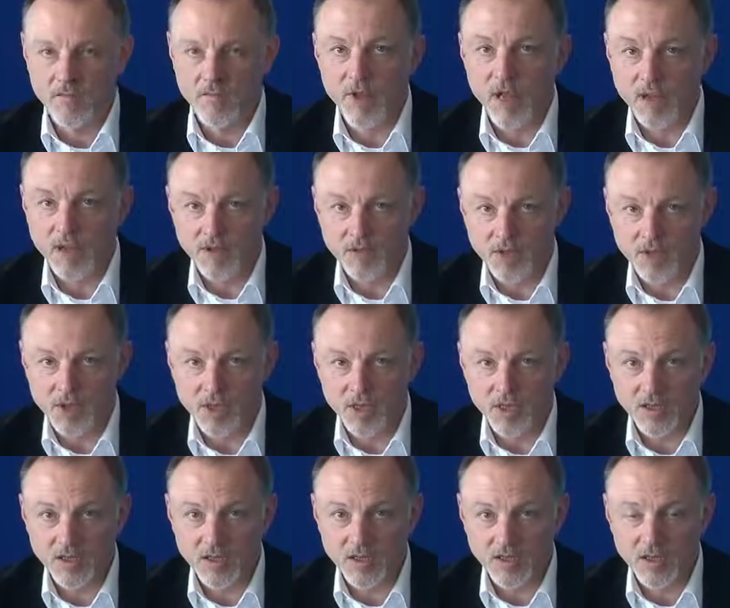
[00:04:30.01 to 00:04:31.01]
value
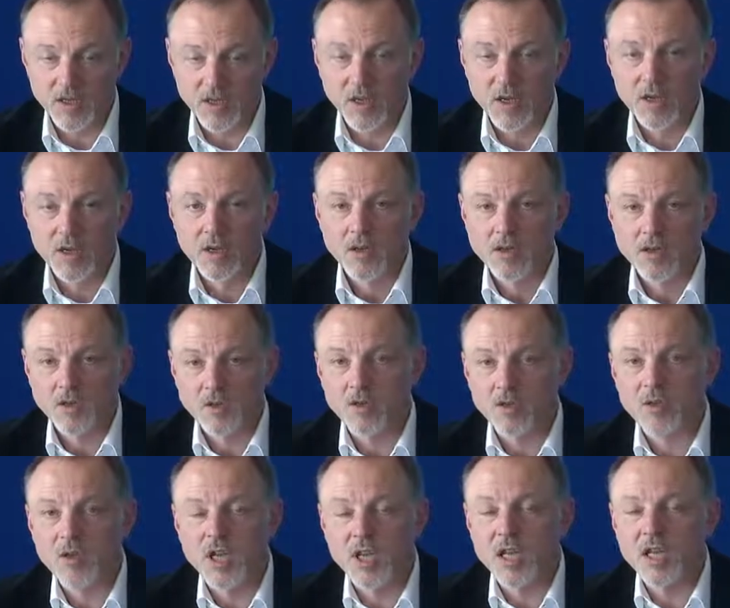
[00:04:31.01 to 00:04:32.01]
chain
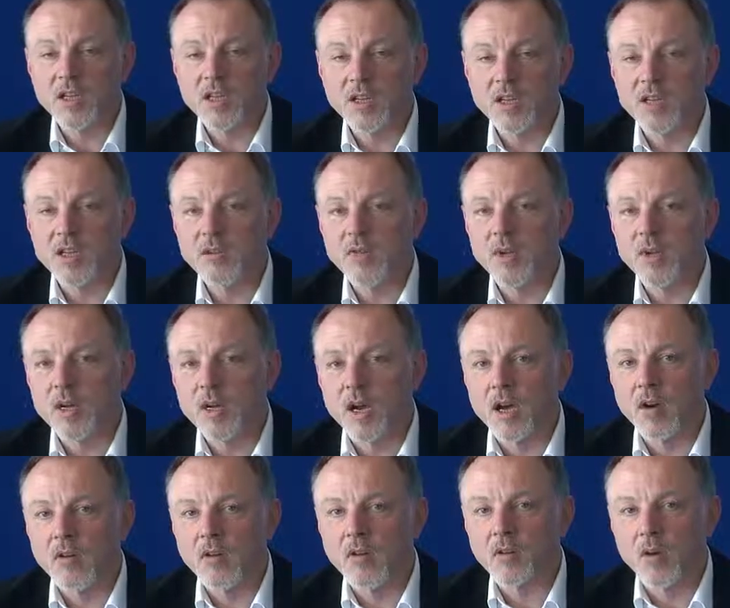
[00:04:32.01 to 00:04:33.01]
to take into
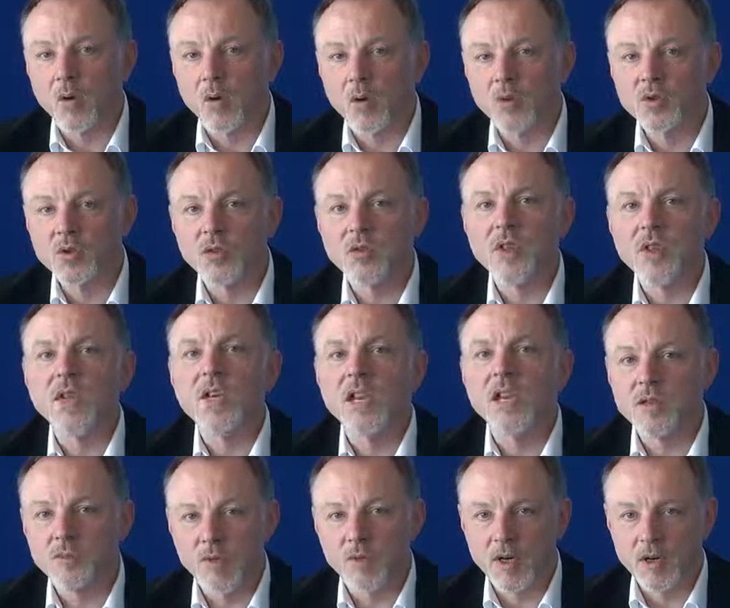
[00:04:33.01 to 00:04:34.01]
account also the
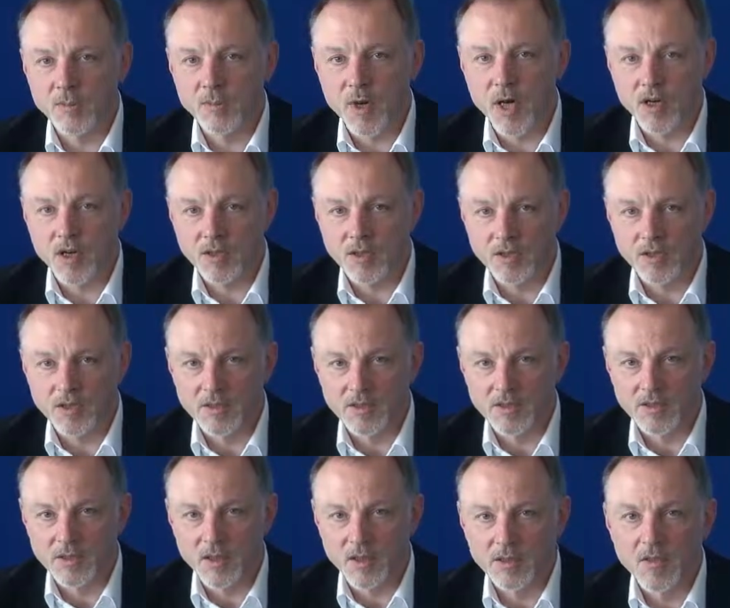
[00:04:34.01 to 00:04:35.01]
network
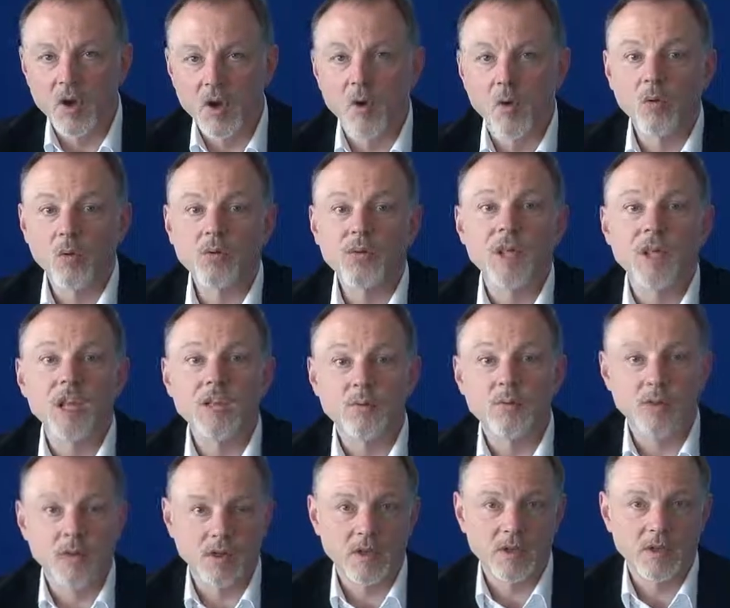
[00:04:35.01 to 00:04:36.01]
partners, the whole
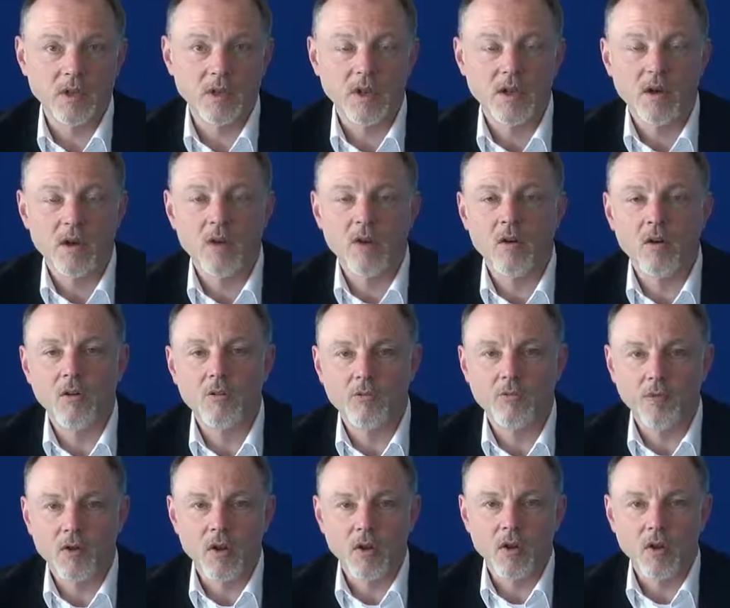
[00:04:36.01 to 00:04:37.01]
network of
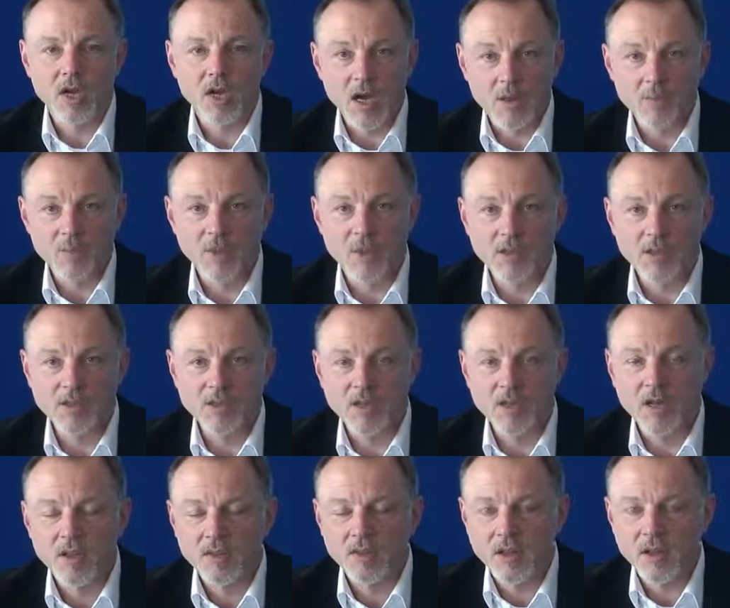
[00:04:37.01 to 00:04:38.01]
companies
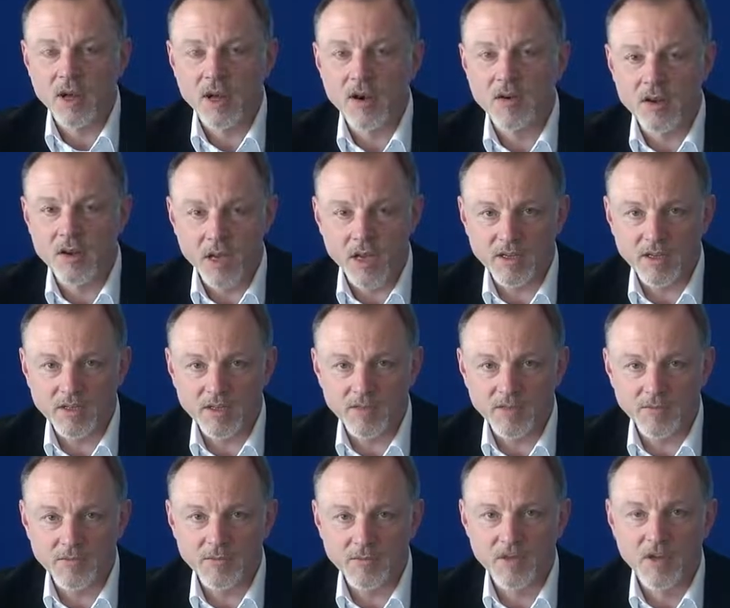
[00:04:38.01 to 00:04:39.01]
that are
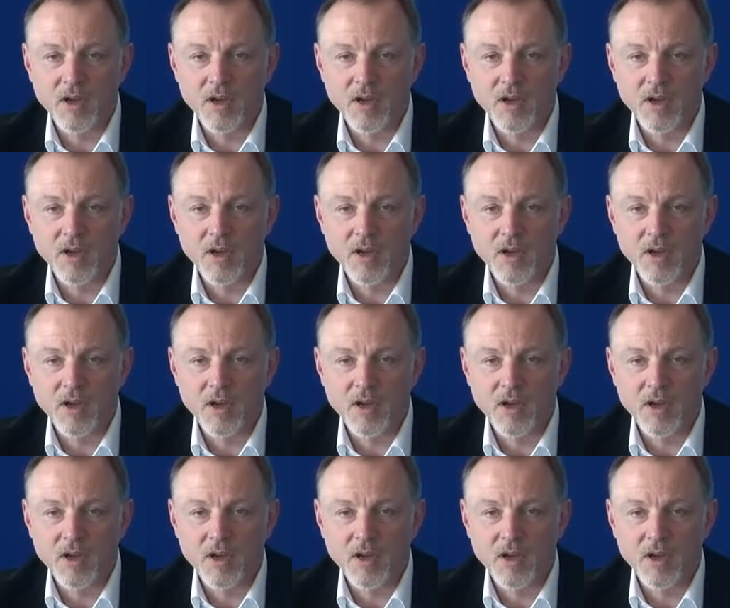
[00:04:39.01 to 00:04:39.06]
active